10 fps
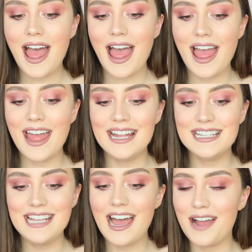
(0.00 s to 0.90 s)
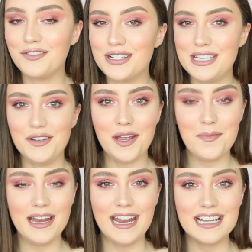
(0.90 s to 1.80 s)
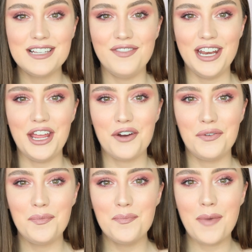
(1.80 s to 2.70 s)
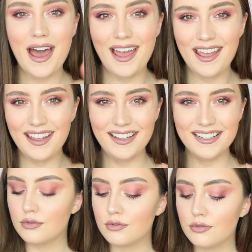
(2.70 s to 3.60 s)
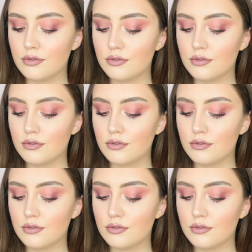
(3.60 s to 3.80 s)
And yeah, I will see you in my next video. Bye!